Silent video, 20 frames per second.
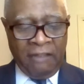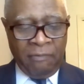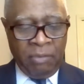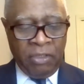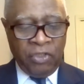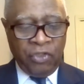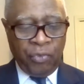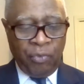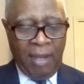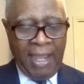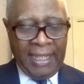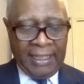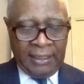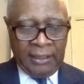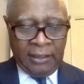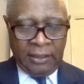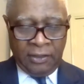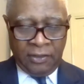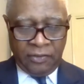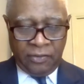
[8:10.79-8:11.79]
They've been
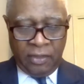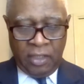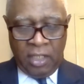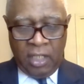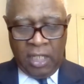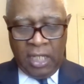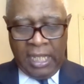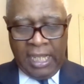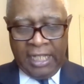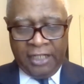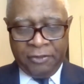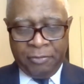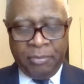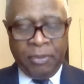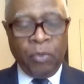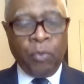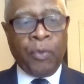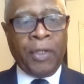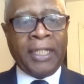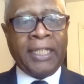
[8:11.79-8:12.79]
tracking this, and it's
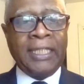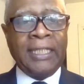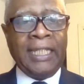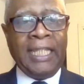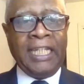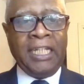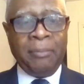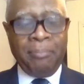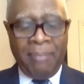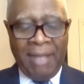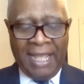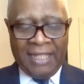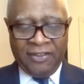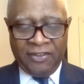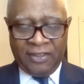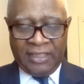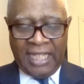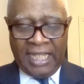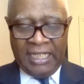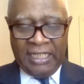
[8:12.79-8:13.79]
been regulated by
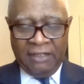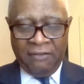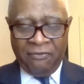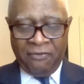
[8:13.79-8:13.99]
state